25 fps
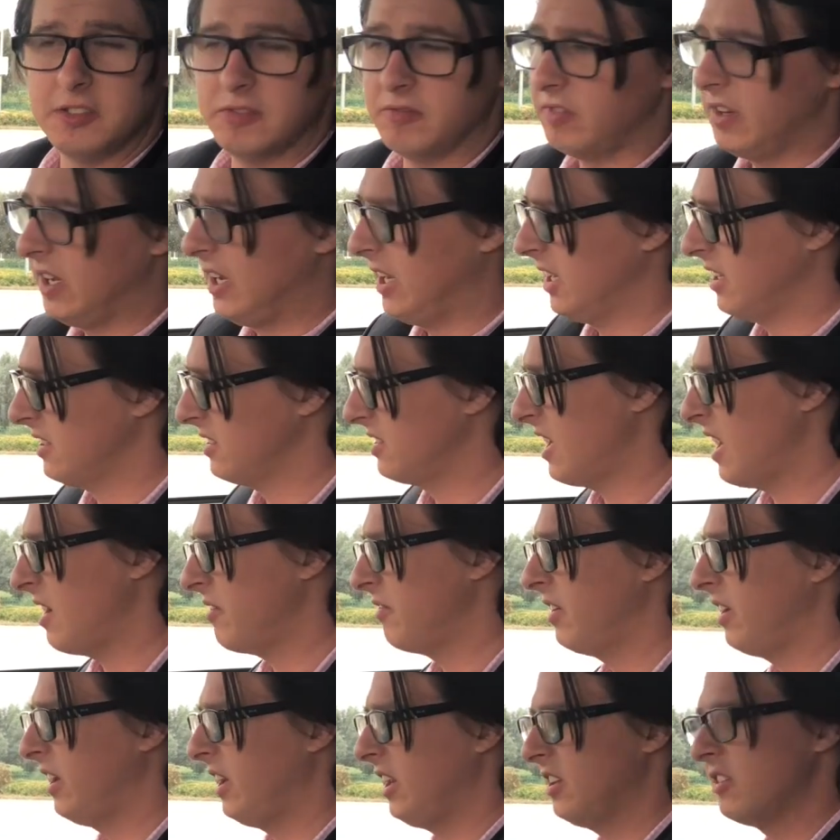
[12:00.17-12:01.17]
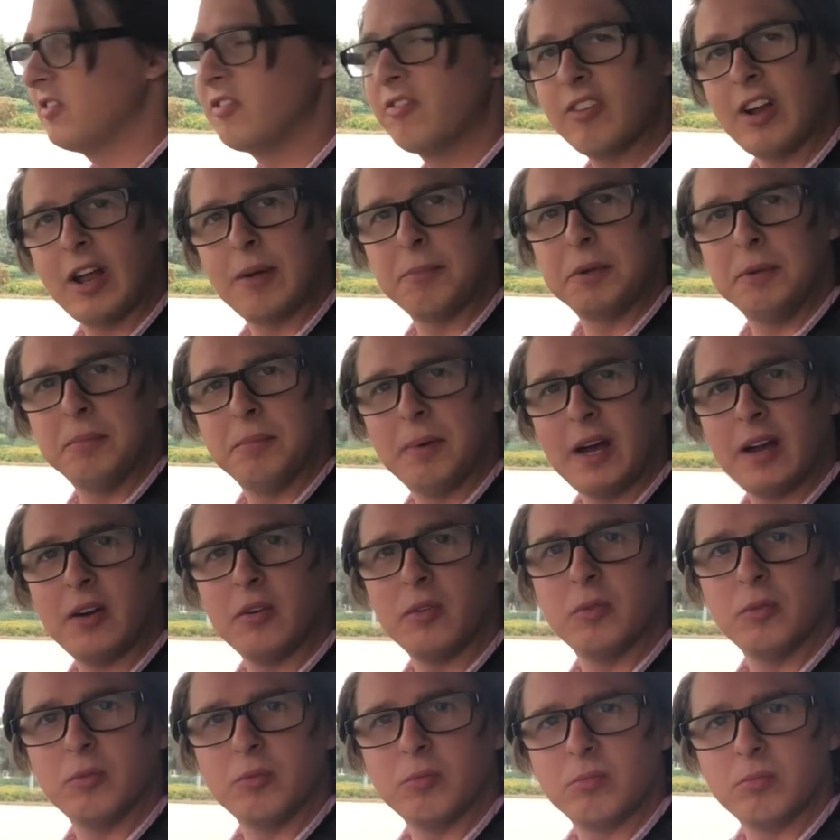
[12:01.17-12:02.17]
SUV is having these flappy
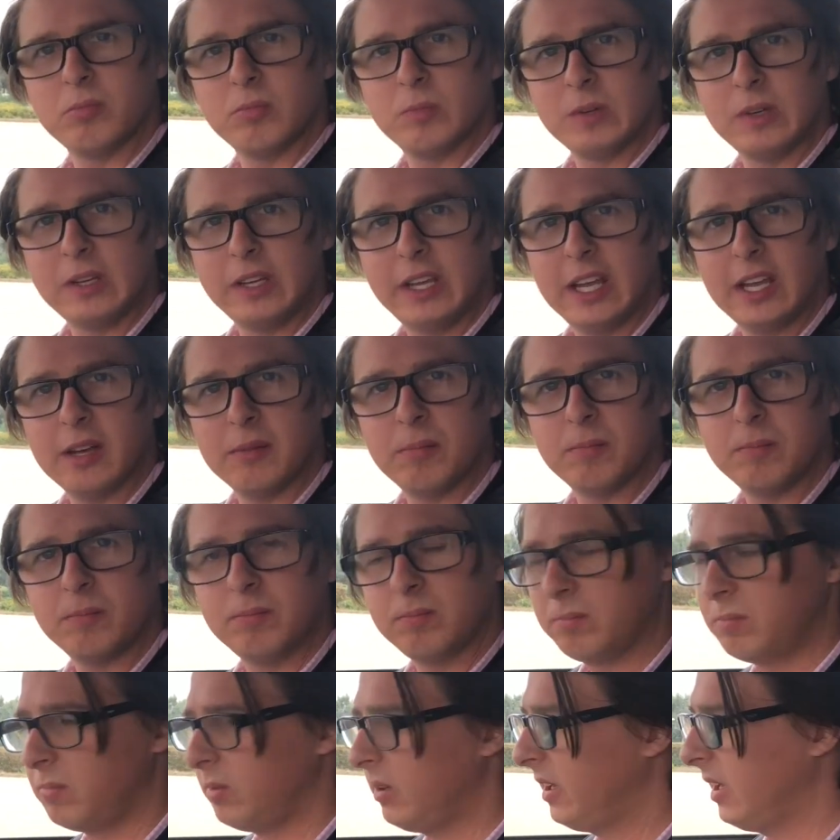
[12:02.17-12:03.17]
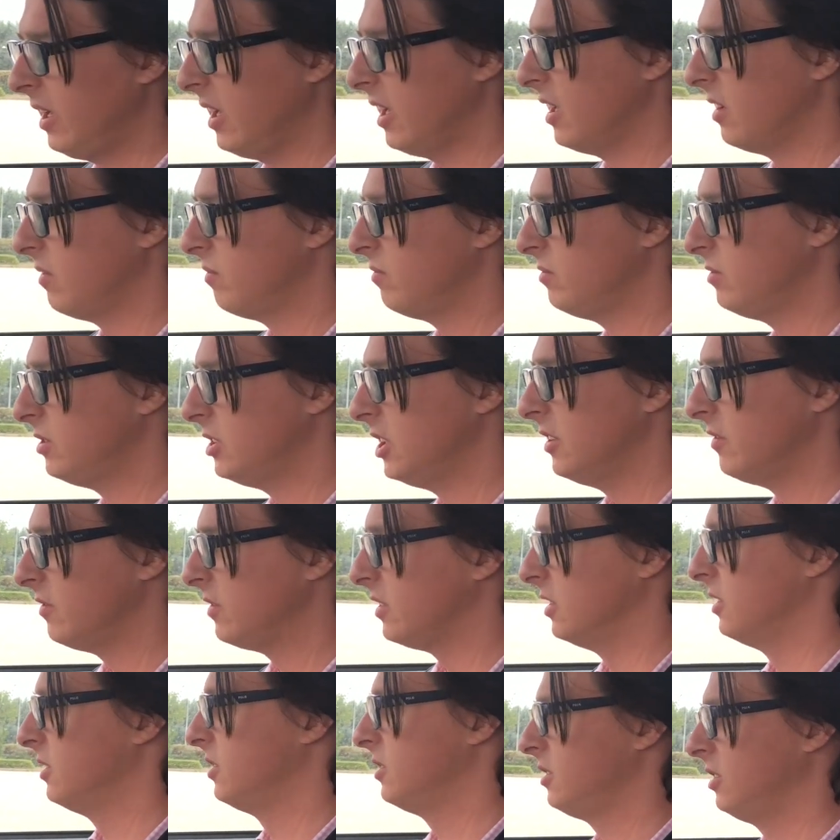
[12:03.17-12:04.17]
paddle gear
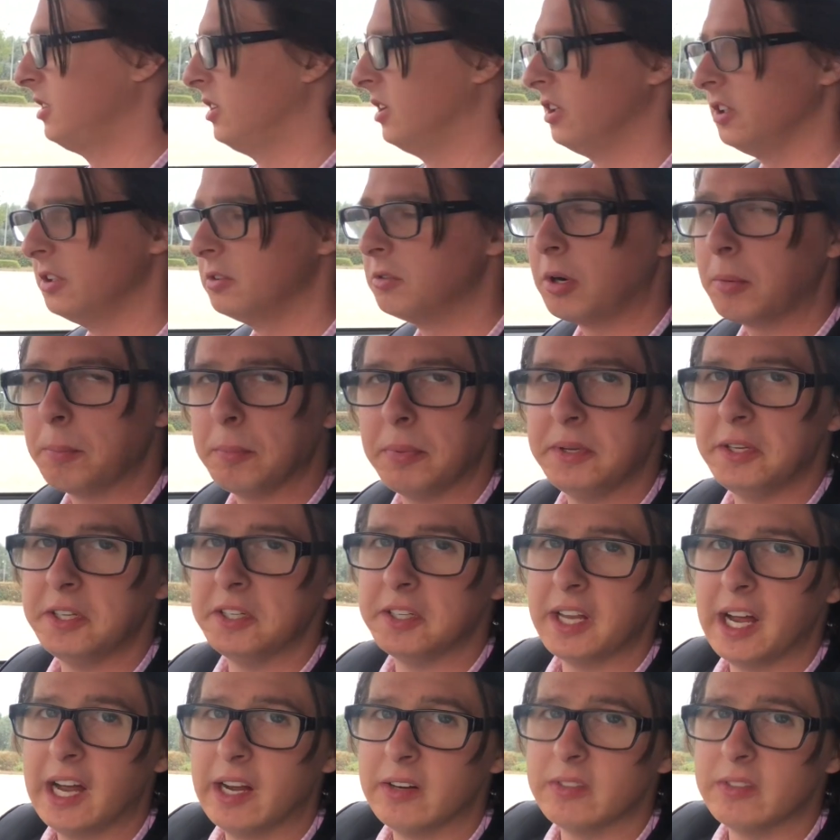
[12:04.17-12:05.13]
shifters. You know, you're up and you're